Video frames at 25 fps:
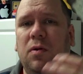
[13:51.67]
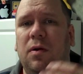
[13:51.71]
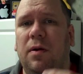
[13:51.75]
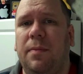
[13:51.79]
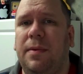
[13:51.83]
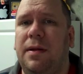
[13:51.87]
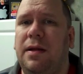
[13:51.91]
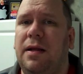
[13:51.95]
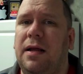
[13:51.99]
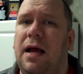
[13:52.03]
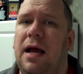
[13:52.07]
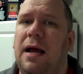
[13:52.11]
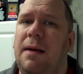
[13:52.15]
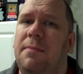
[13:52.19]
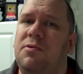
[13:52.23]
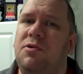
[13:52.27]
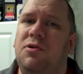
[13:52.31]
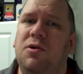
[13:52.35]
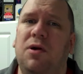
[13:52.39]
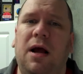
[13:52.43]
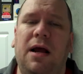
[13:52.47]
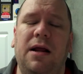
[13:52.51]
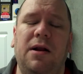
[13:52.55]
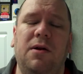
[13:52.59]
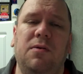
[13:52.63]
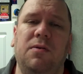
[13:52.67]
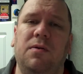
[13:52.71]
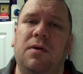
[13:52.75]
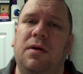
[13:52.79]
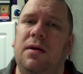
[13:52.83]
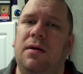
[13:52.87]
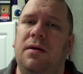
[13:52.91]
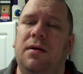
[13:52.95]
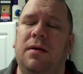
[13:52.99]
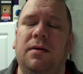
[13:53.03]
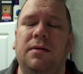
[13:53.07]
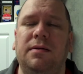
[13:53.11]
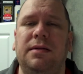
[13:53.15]
I'm sure,
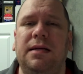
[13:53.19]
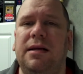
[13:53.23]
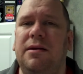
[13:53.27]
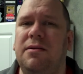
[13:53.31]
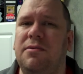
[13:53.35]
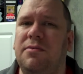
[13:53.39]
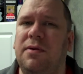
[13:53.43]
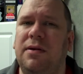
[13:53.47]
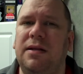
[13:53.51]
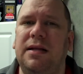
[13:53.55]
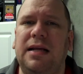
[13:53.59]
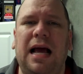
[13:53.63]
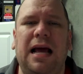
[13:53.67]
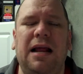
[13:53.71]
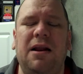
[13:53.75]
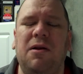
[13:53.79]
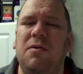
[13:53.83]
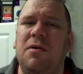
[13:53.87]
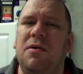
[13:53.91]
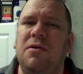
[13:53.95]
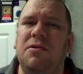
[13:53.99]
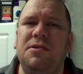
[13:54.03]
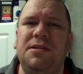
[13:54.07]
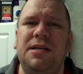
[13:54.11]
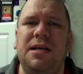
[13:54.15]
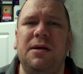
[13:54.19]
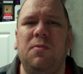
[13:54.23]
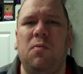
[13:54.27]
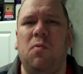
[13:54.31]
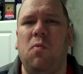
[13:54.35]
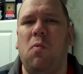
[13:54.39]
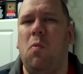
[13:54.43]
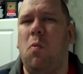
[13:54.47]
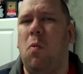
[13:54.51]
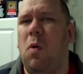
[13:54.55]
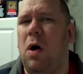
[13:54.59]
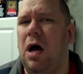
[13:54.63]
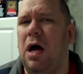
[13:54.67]
here's what I don't
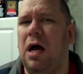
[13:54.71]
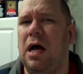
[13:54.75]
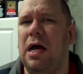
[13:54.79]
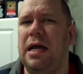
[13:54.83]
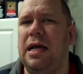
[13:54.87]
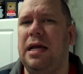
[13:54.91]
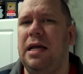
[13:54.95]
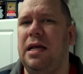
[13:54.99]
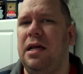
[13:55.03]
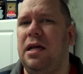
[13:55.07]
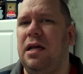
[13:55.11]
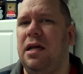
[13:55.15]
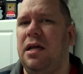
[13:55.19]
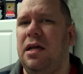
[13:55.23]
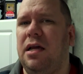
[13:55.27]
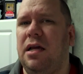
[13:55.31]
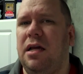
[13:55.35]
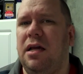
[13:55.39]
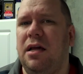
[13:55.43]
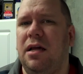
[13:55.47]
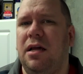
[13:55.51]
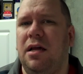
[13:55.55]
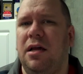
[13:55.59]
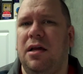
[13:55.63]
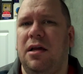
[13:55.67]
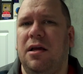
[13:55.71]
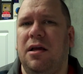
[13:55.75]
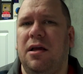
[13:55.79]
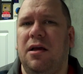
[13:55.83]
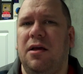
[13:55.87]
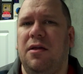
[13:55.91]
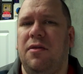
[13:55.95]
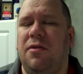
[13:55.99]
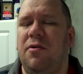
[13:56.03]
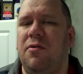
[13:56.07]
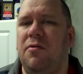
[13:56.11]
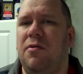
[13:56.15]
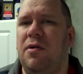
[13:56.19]
understand why
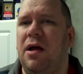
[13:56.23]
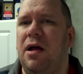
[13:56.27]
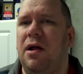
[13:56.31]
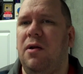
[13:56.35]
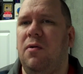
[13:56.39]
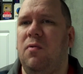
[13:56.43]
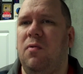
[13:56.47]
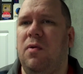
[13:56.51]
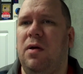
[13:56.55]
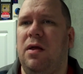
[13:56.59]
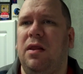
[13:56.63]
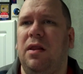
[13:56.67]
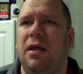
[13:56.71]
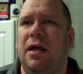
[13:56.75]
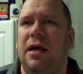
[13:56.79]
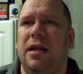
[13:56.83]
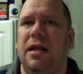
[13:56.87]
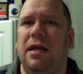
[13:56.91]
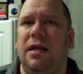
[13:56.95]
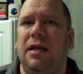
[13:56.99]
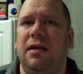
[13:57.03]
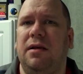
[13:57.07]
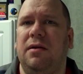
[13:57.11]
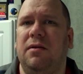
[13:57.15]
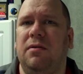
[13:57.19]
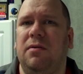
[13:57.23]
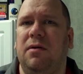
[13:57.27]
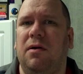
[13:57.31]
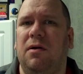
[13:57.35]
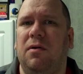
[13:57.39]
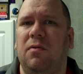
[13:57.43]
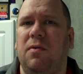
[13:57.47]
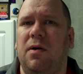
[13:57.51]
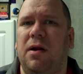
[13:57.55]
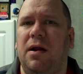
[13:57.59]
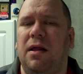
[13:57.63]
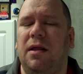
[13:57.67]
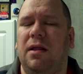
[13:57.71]
they're not letting,
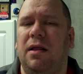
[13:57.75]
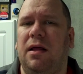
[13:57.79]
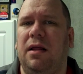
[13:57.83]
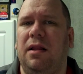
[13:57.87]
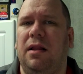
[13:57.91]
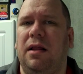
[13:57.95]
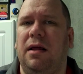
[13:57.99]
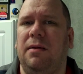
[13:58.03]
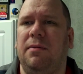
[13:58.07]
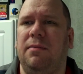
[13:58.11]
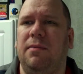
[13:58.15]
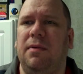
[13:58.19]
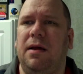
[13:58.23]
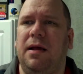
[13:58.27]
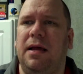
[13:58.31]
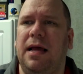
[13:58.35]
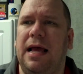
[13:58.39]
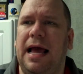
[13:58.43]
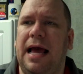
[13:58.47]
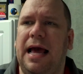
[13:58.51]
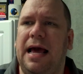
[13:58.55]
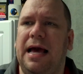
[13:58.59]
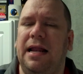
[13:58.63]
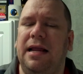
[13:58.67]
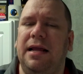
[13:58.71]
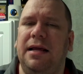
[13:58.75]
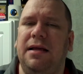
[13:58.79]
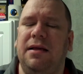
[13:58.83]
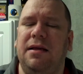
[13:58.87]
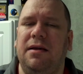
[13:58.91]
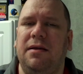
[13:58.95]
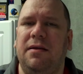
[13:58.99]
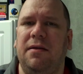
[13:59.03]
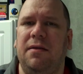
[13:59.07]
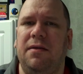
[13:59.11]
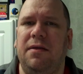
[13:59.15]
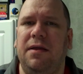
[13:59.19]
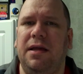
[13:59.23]
or adding
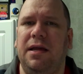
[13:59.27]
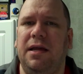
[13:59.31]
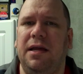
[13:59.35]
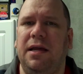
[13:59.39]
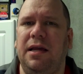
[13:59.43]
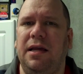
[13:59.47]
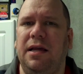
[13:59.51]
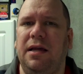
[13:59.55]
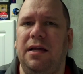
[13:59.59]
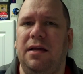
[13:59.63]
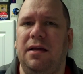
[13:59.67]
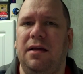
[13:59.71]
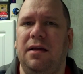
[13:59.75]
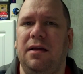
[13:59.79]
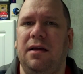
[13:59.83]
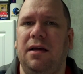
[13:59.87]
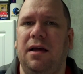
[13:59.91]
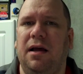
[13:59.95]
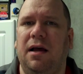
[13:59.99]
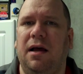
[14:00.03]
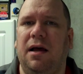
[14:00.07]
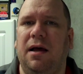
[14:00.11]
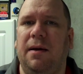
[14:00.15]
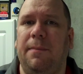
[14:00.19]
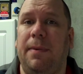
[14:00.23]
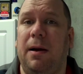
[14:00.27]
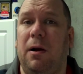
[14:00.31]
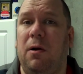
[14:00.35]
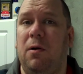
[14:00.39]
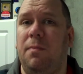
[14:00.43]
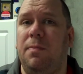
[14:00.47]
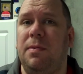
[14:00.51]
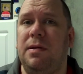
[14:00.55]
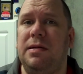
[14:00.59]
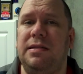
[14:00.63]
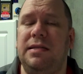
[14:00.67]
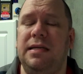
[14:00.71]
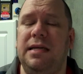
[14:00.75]
the
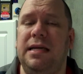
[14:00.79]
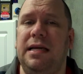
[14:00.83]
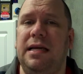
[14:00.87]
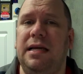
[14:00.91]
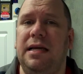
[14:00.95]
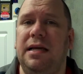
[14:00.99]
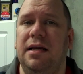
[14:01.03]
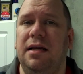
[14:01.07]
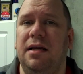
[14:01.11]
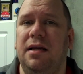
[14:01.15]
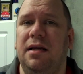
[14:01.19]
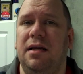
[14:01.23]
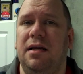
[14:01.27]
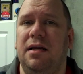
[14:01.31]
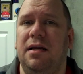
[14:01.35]
PowerPC